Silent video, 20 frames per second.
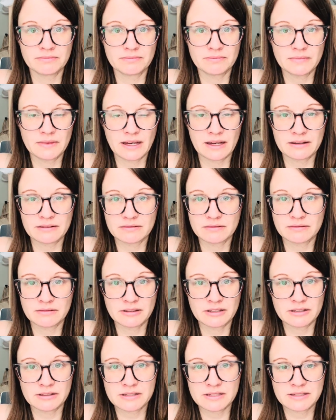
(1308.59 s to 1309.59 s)
that
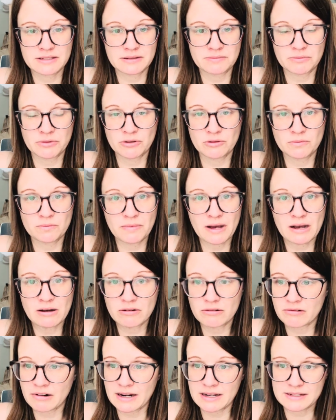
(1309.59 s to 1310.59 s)
the simple bowel
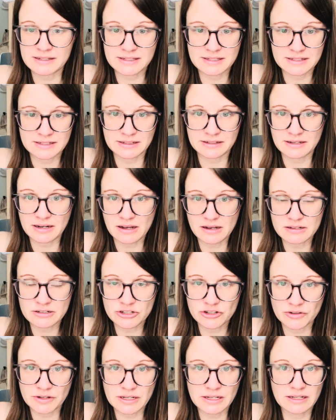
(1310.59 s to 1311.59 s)
rest and not
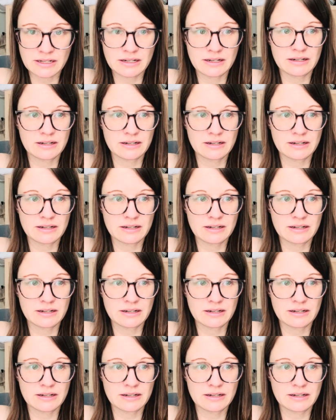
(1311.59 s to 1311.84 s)
drinking,